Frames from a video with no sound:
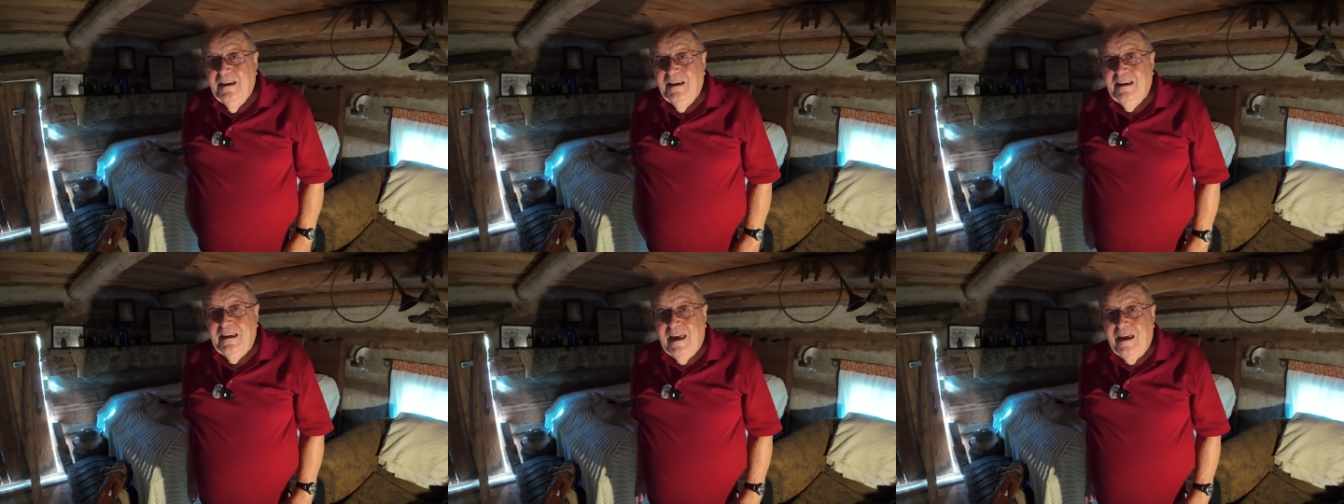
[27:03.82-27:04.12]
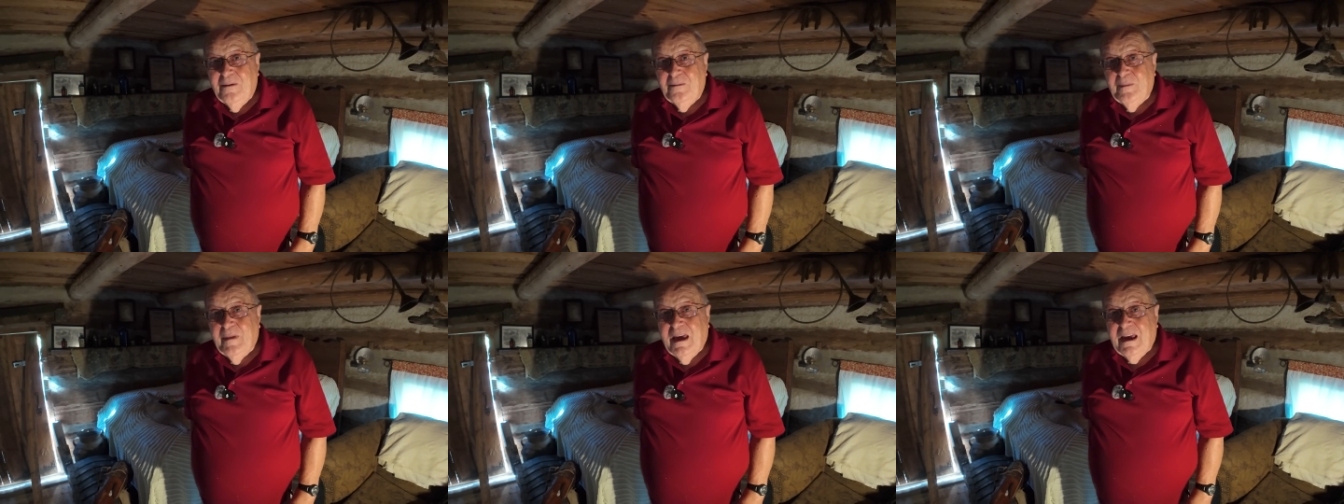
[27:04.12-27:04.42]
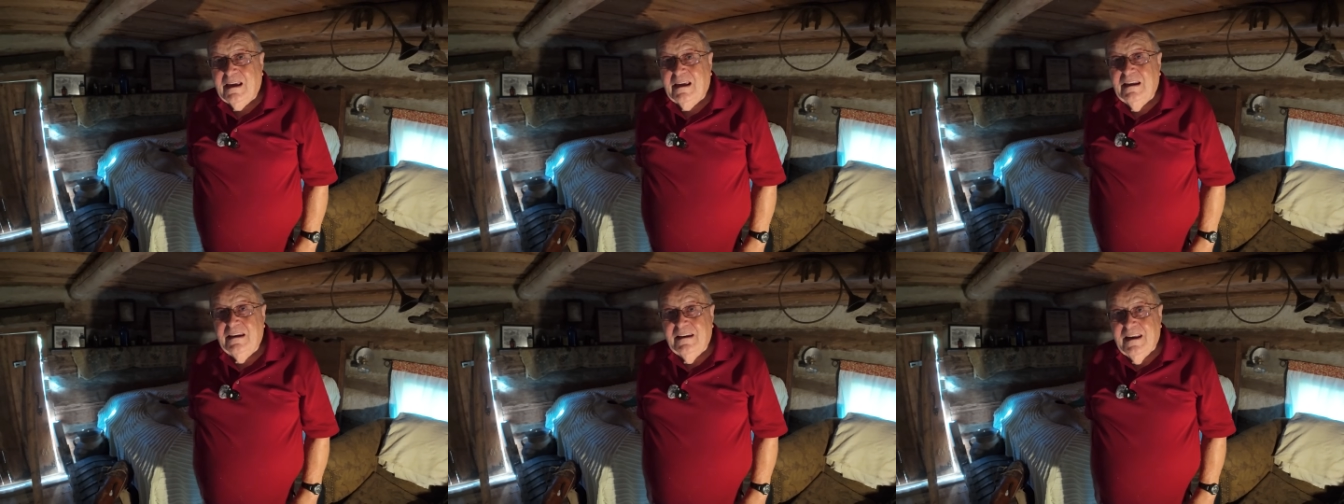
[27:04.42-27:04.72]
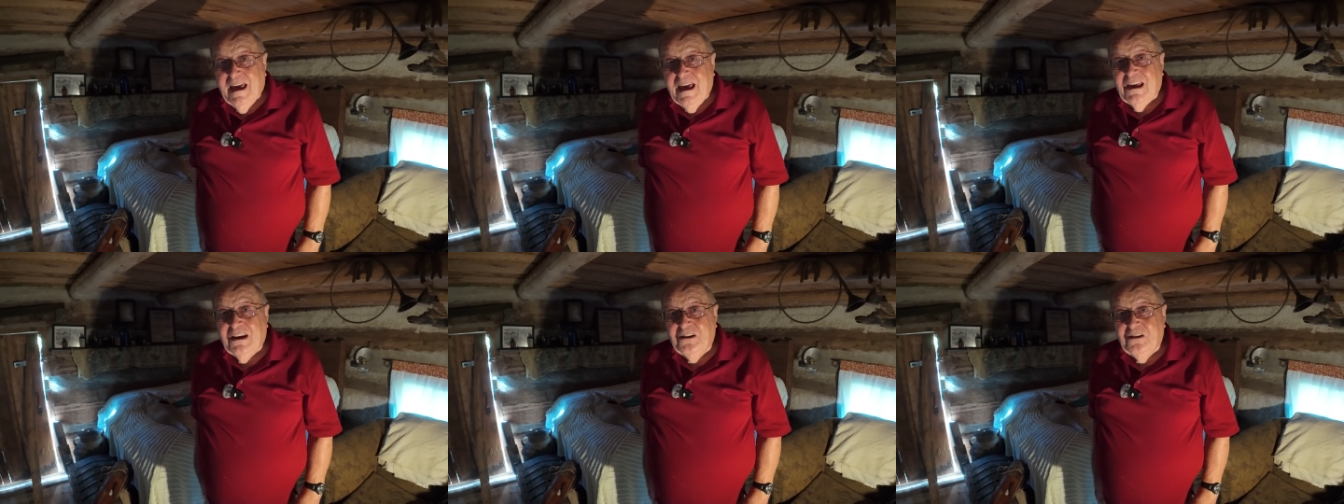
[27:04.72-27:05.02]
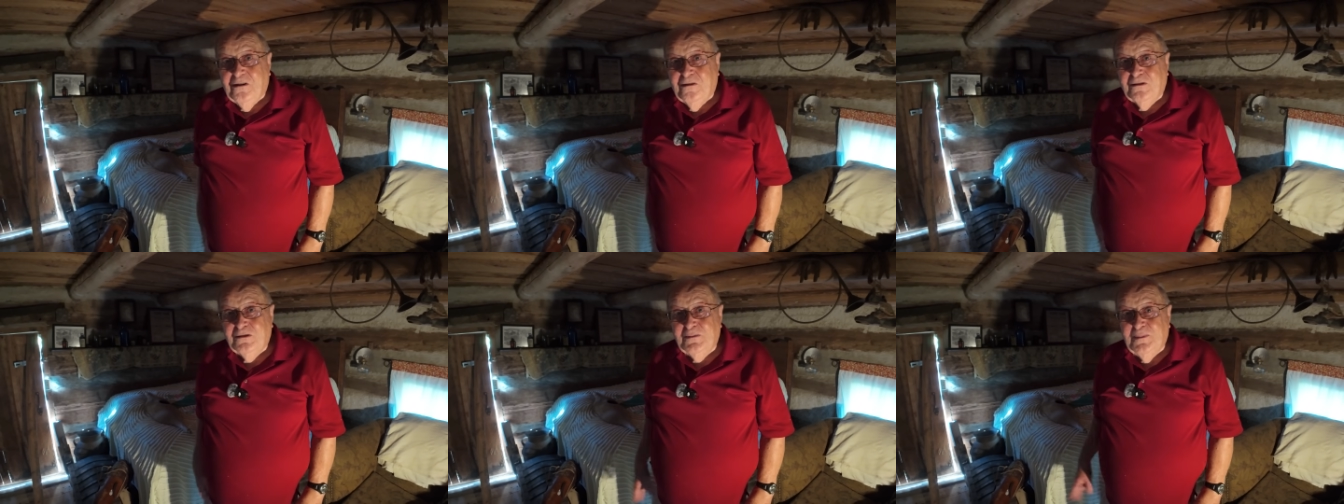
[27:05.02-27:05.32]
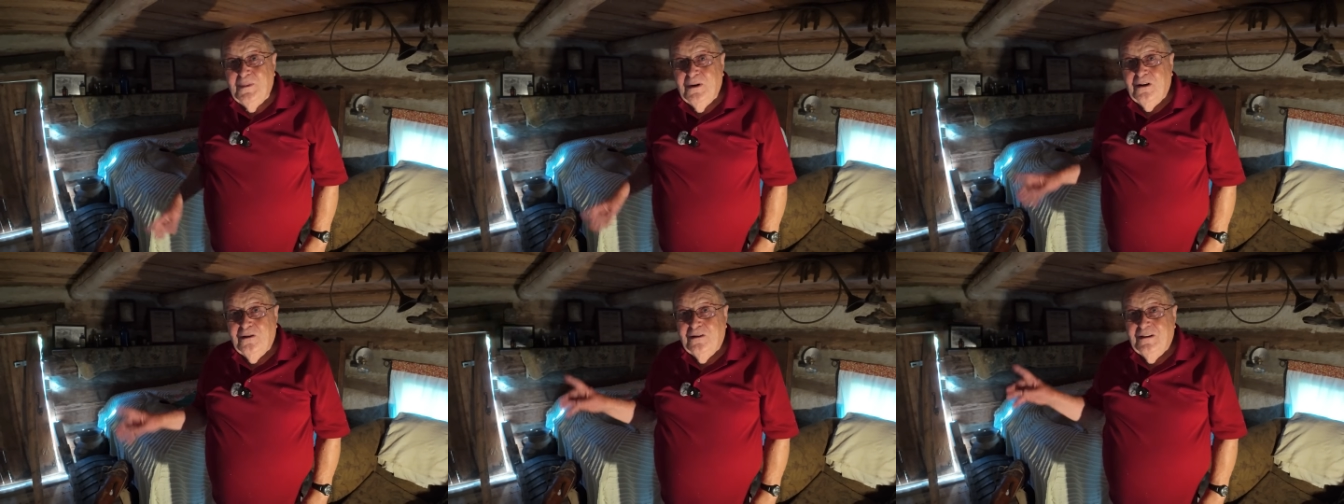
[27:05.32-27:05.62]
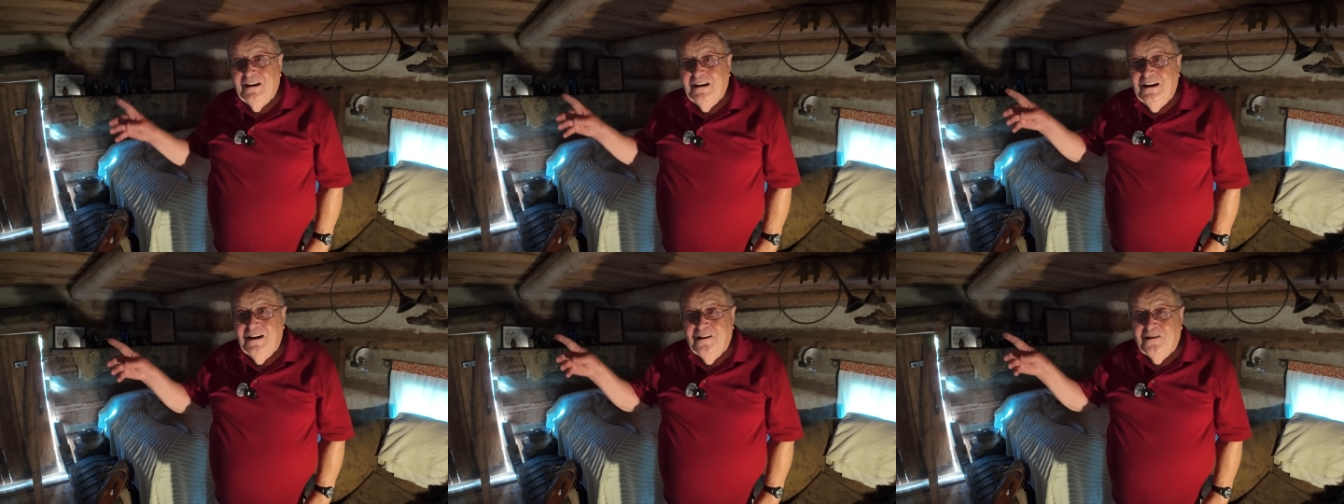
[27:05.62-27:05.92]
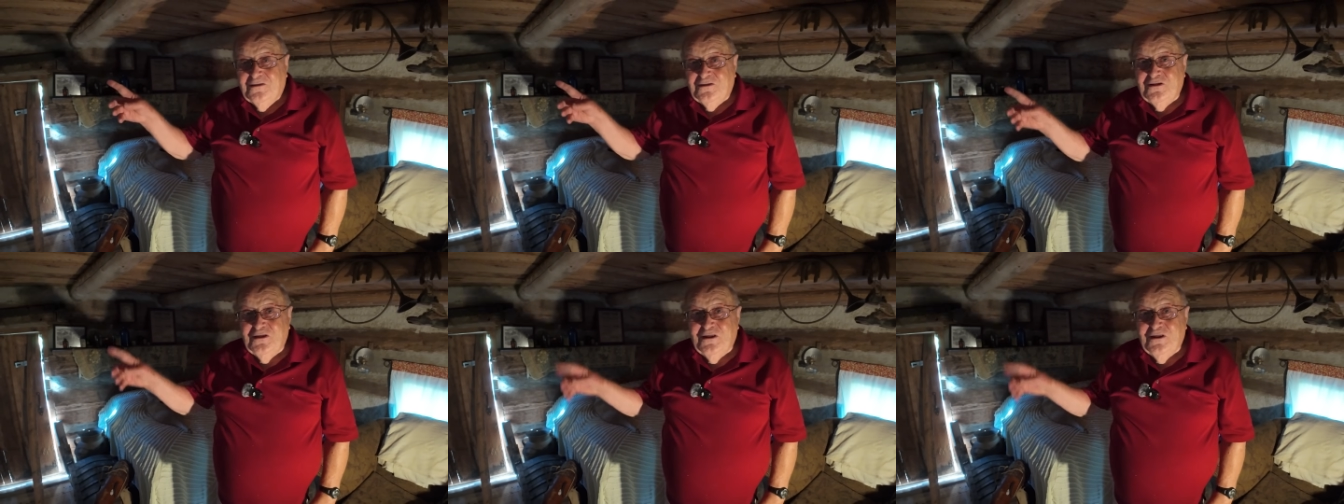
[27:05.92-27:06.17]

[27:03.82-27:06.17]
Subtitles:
He came back and died here, buried at our